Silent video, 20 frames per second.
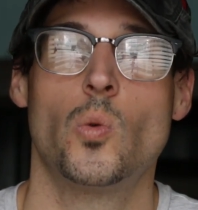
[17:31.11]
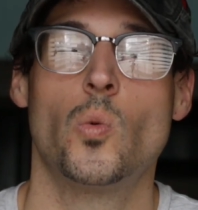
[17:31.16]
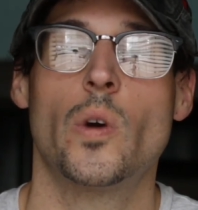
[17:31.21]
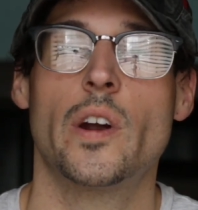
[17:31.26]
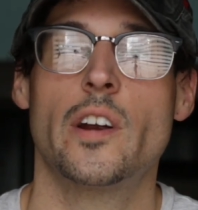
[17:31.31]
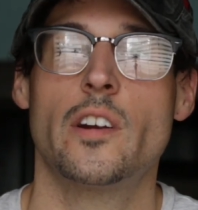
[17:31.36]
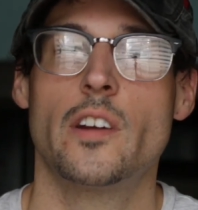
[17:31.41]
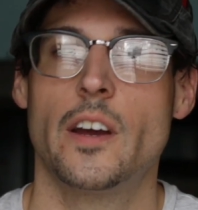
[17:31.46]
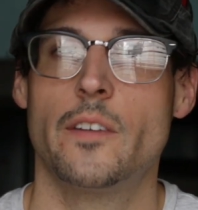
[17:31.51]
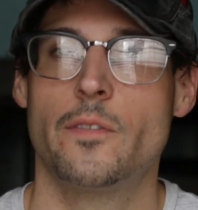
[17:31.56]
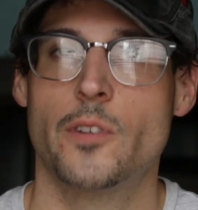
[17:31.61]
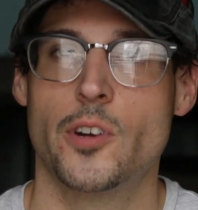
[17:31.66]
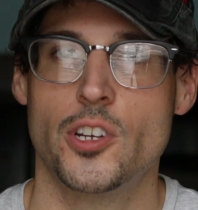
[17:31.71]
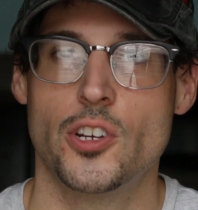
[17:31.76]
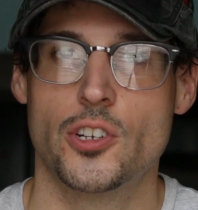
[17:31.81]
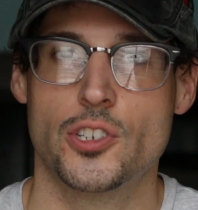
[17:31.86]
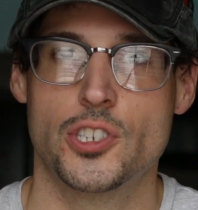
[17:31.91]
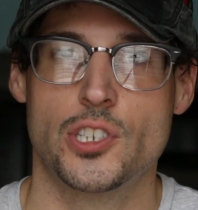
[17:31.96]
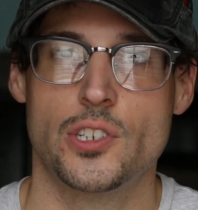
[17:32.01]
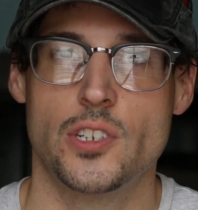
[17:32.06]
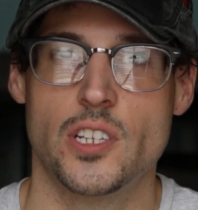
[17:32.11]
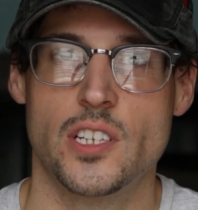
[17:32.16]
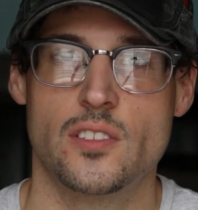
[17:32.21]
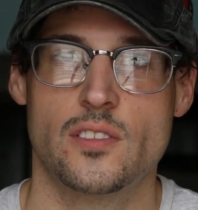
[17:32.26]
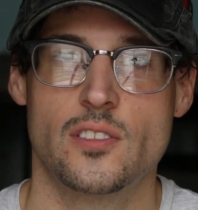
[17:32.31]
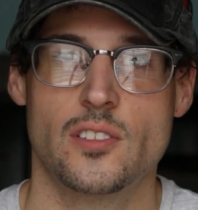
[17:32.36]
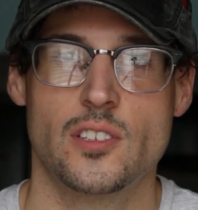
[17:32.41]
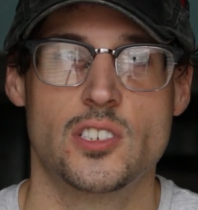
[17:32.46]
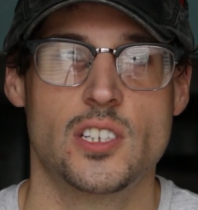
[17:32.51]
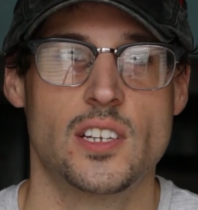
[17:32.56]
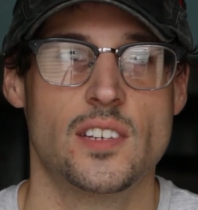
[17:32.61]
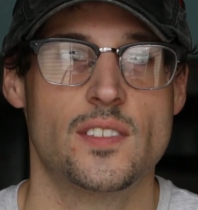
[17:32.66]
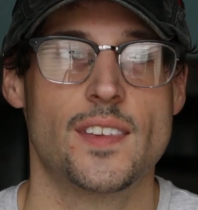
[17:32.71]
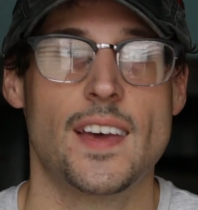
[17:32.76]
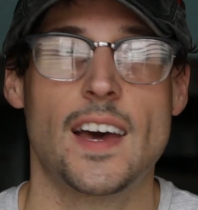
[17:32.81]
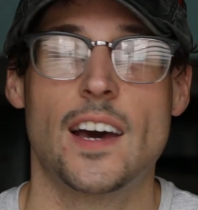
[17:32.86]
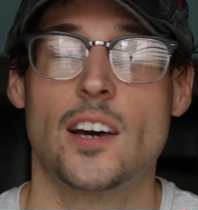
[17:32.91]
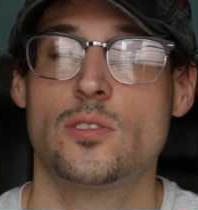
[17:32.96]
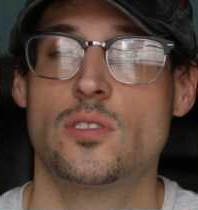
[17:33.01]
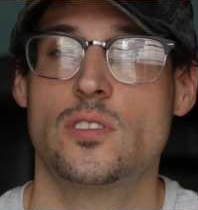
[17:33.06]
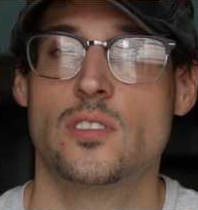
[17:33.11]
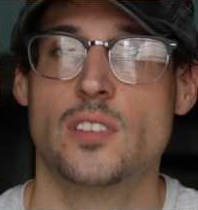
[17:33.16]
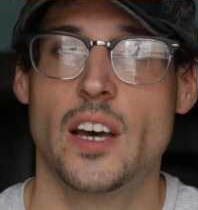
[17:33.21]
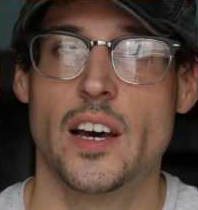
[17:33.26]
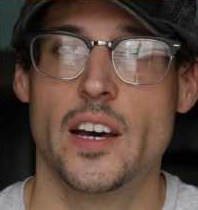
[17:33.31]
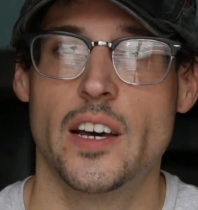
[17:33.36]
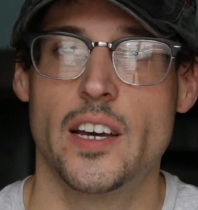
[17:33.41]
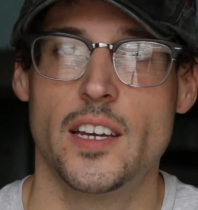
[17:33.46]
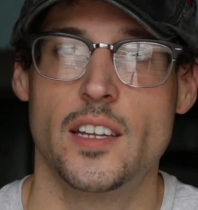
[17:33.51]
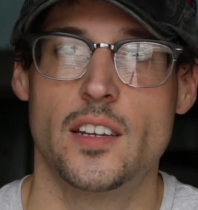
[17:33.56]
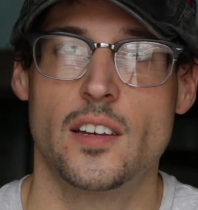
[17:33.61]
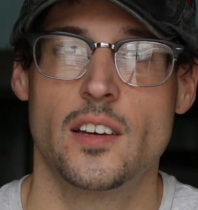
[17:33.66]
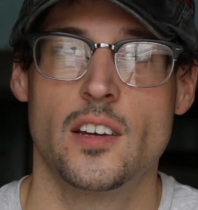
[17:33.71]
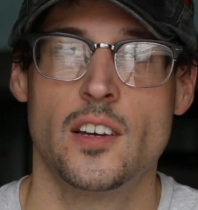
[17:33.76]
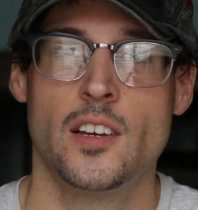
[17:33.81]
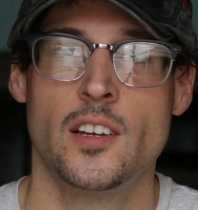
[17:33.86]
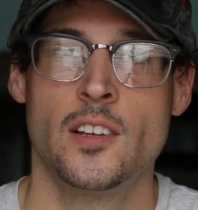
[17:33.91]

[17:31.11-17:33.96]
wherever you're shooting, such as outside.